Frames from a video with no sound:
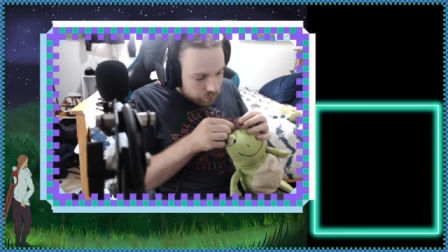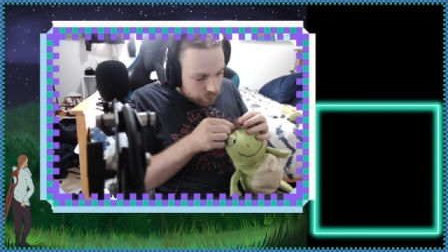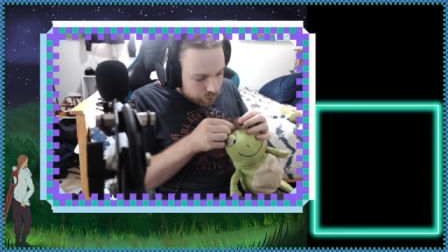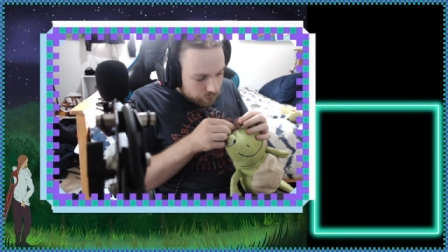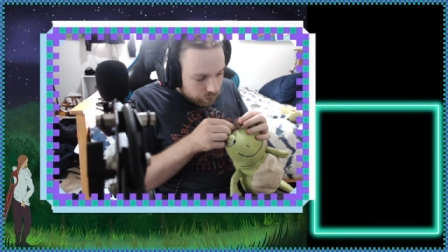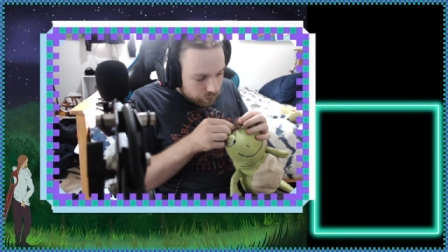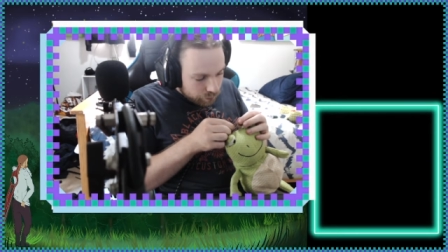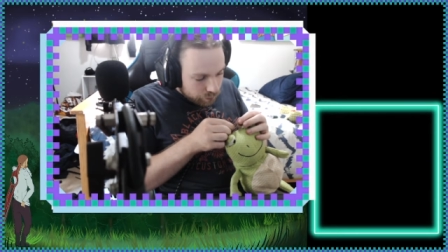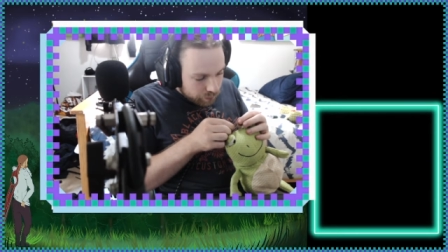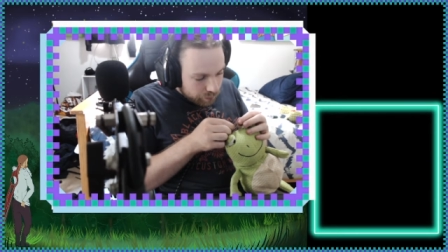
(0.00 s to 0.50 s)

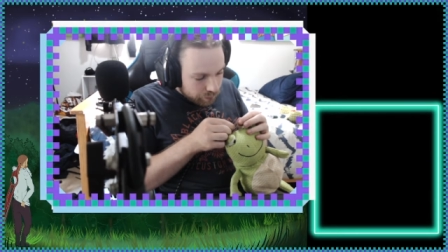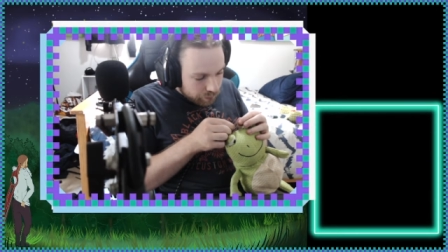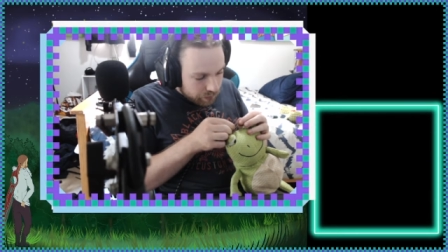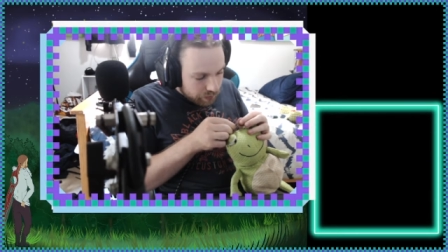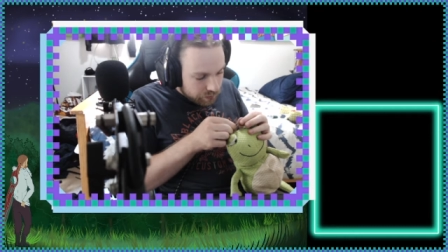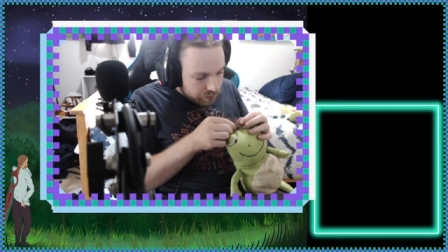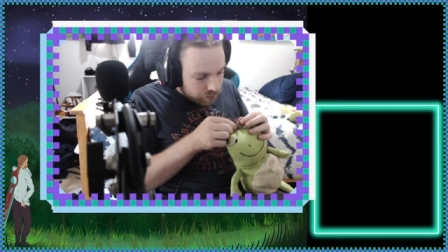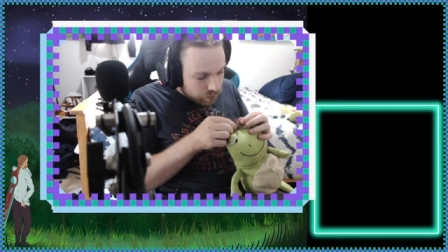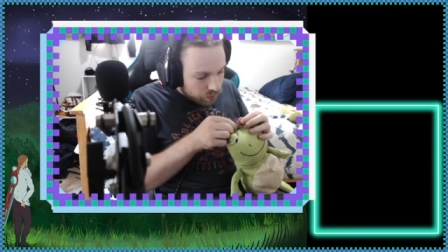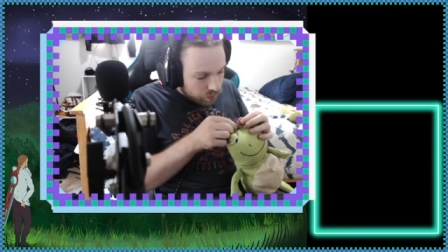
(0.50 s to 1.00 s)
whether it be by
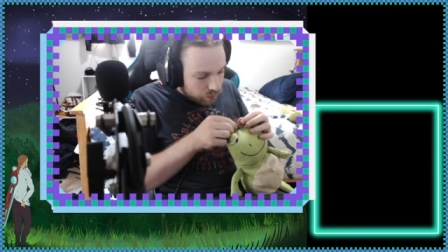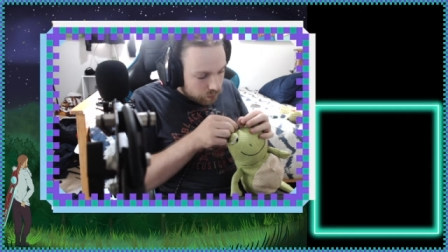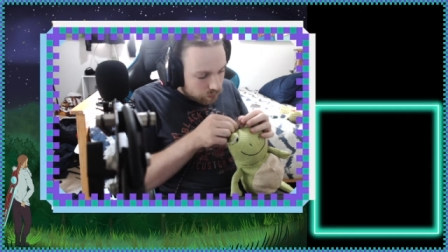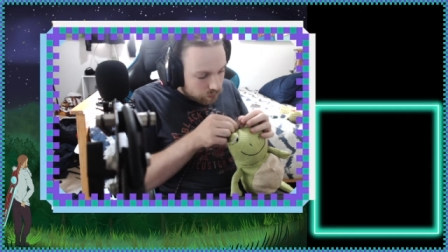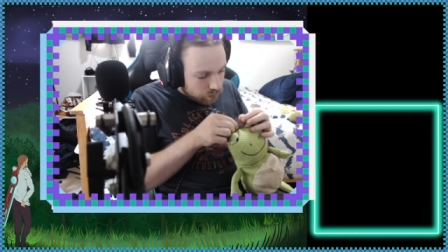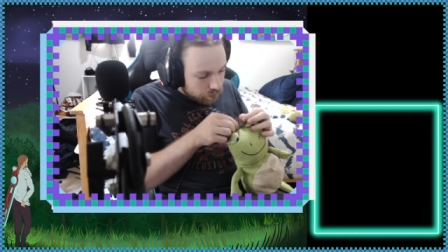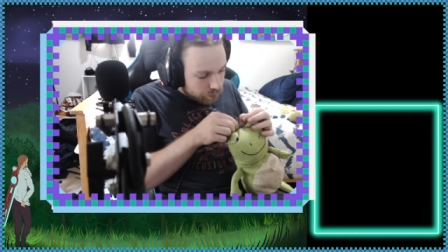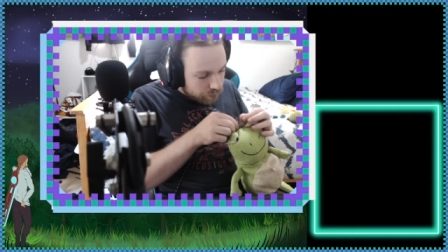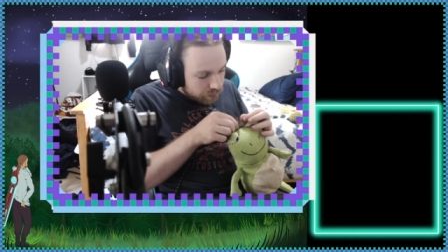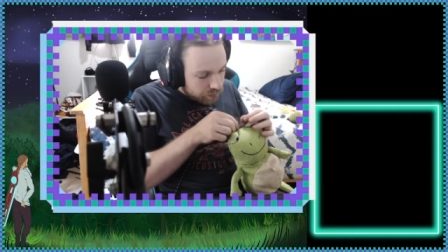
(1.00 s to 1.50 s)
a dog
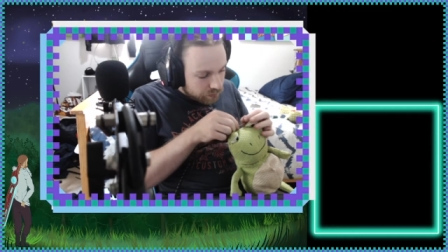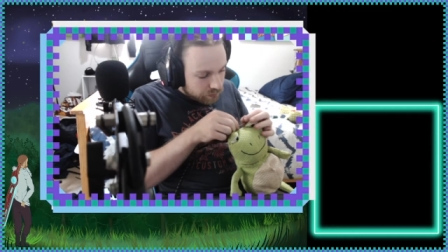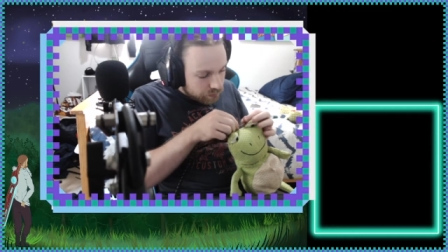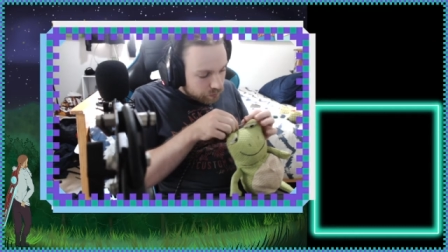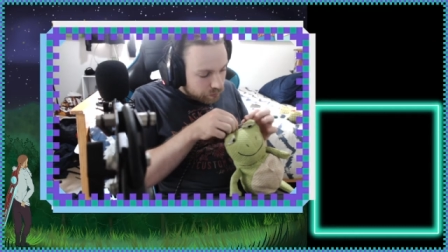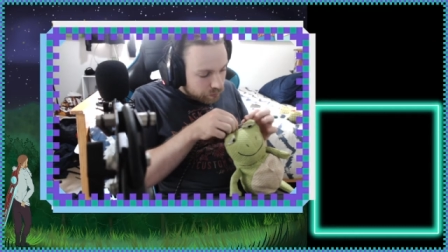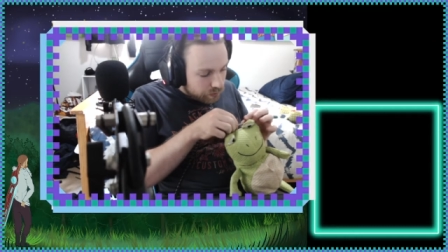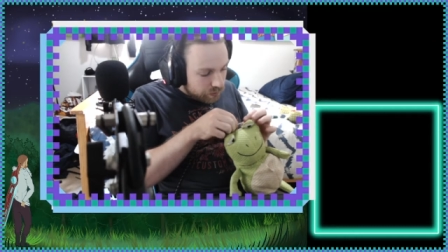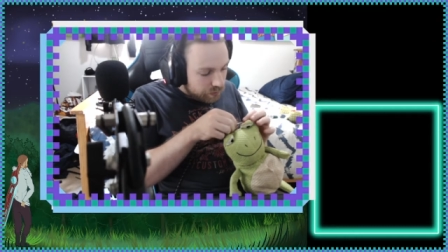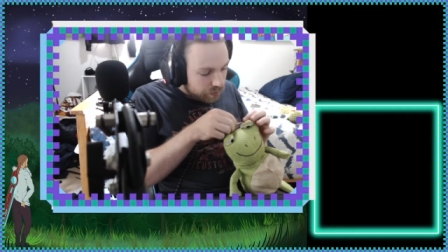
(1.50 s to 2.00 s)
or because
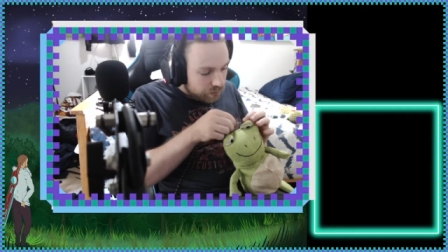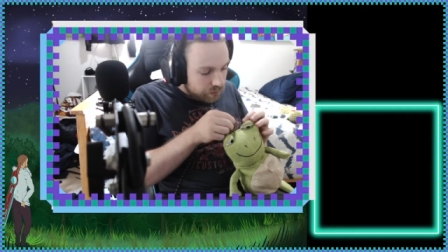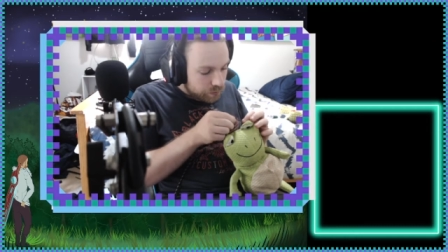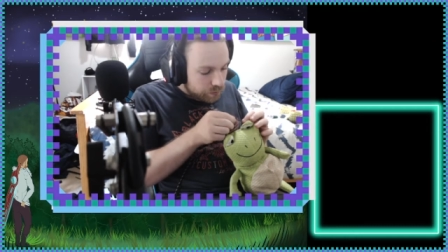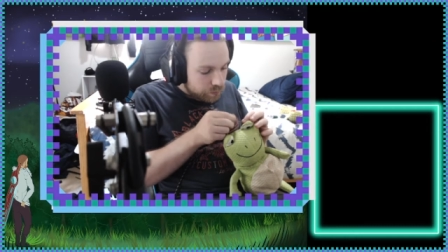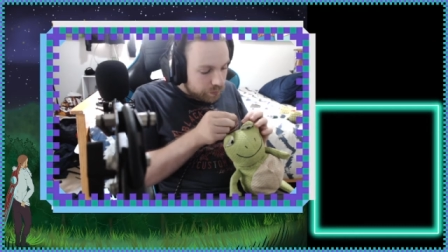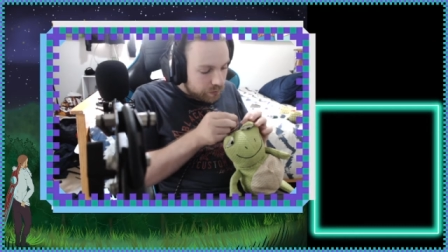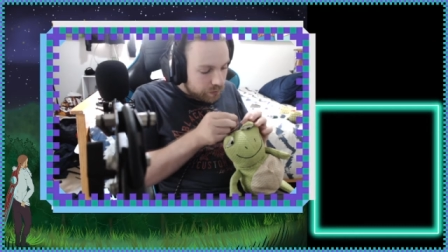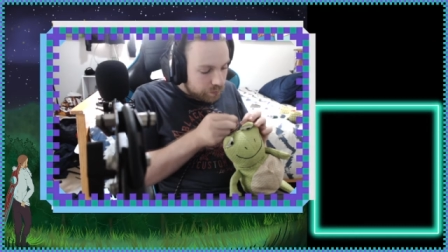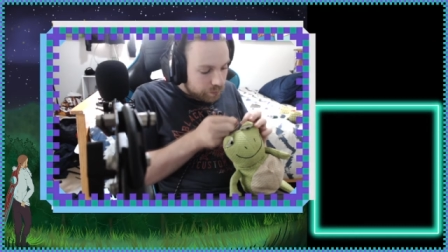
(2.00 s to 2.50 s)
you're wearing a
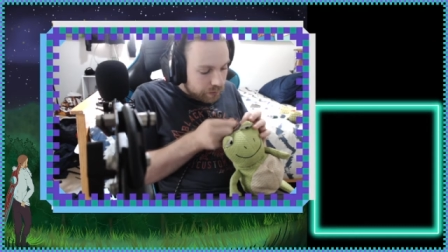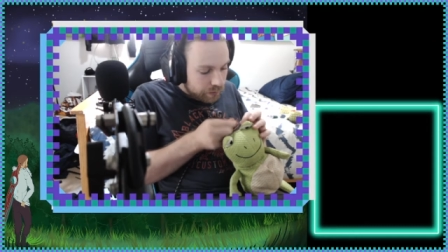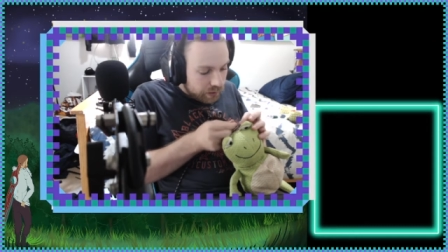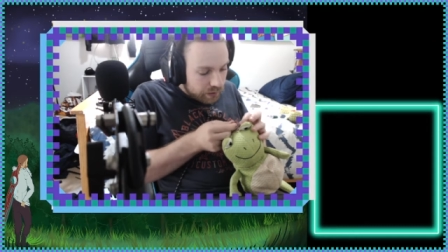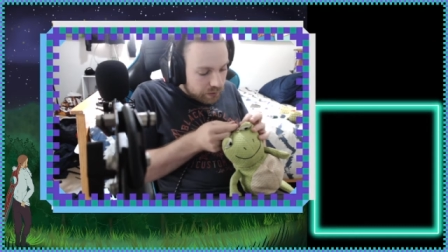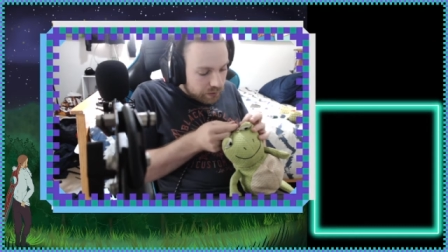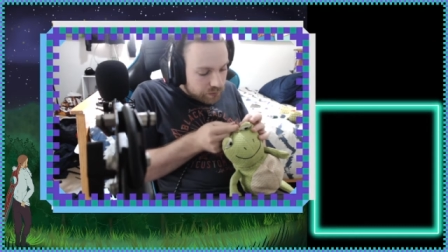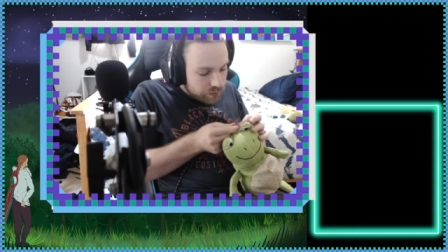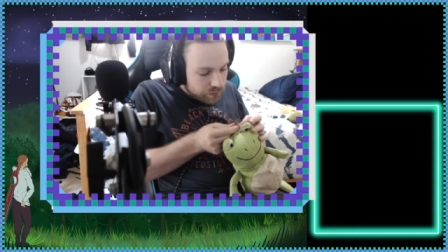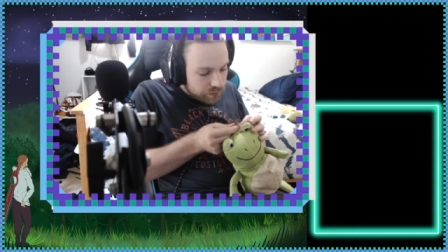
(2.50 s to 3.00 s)
new pair of
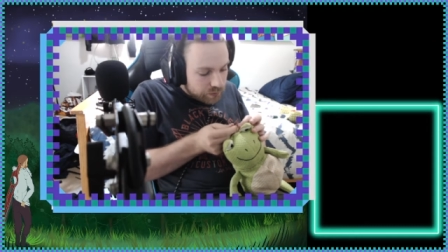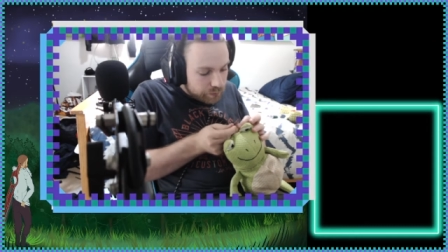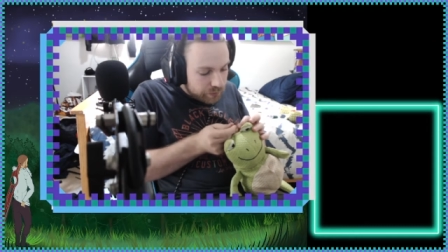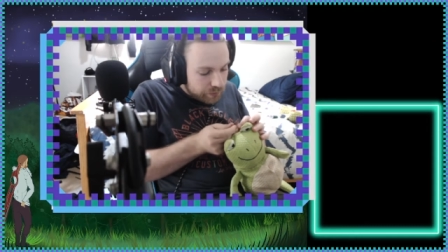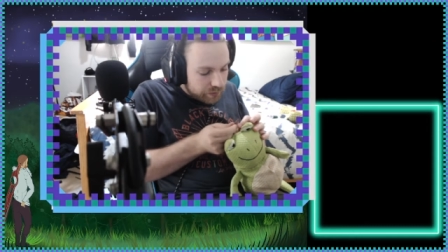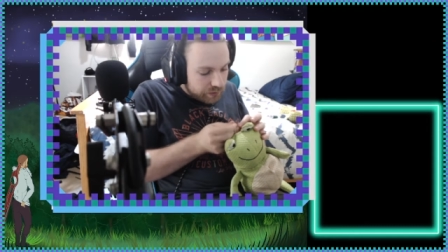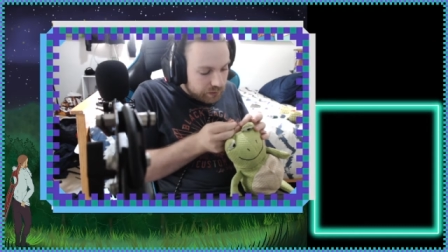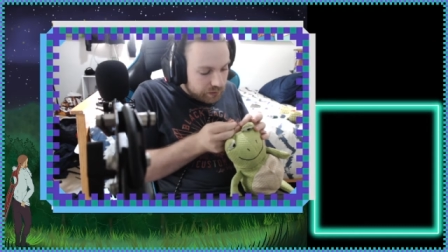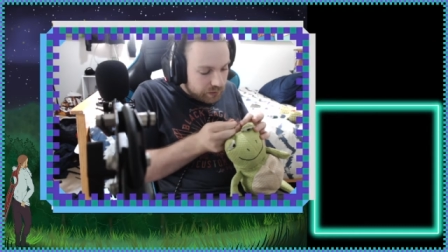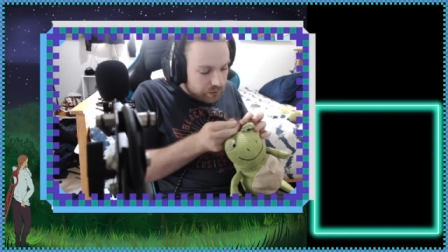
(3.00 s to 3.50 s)
pants or something
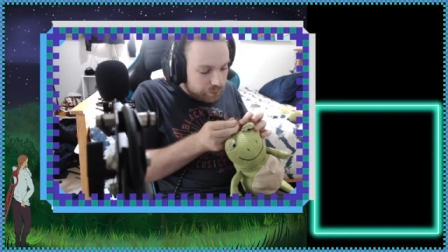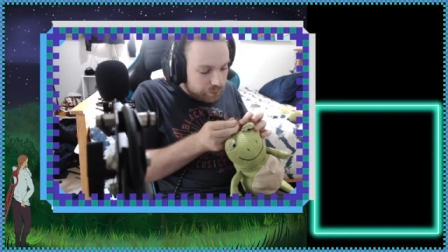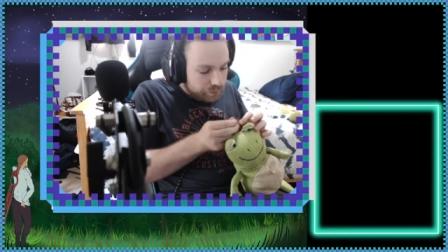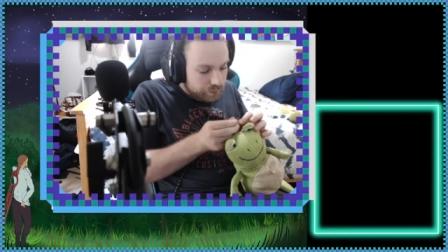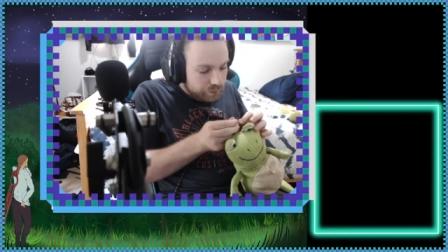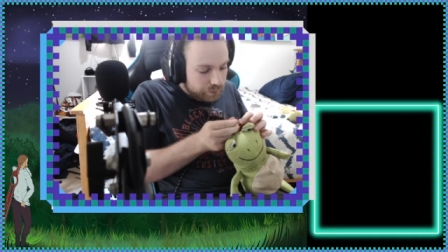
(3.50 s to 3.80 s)
like that,